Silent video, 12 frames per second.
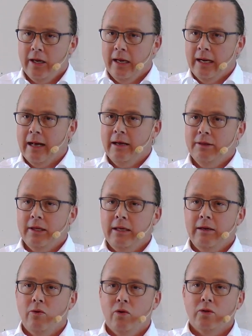And I
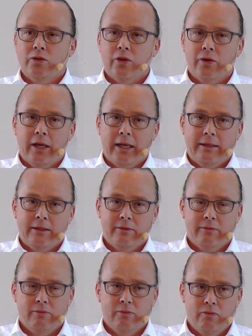think also that
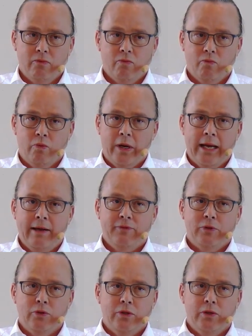we
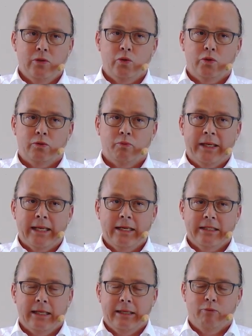have to use, we can
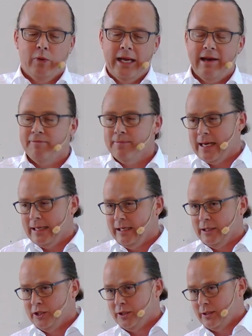say we have
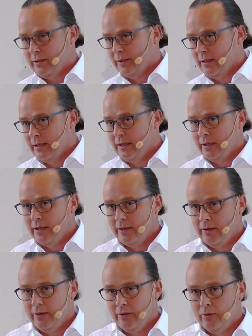managed
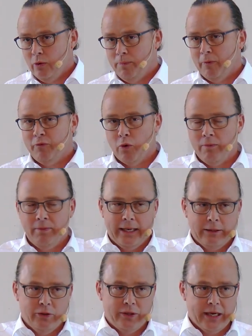to perform the
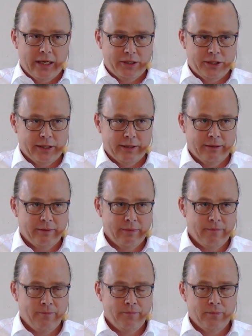education
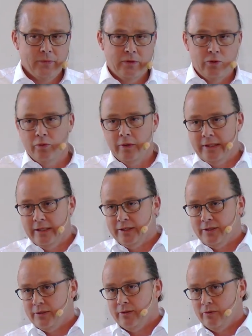during
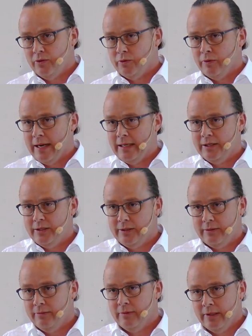this
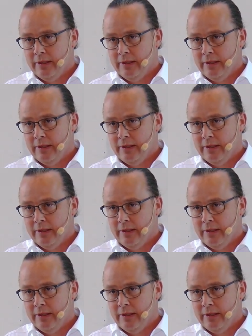strange